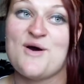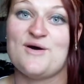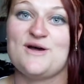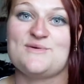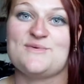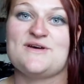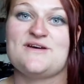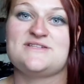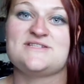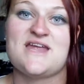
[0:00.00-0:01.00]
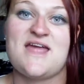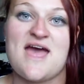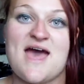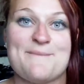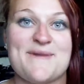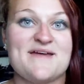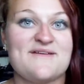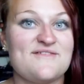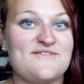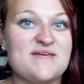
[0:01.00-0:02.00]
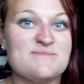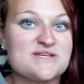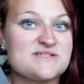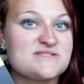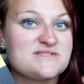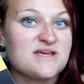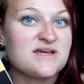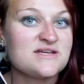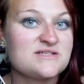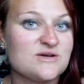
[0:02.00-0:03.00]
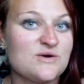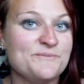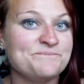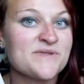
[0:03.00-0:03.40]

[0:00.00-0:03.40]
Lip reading: Hollywood and being famous. So,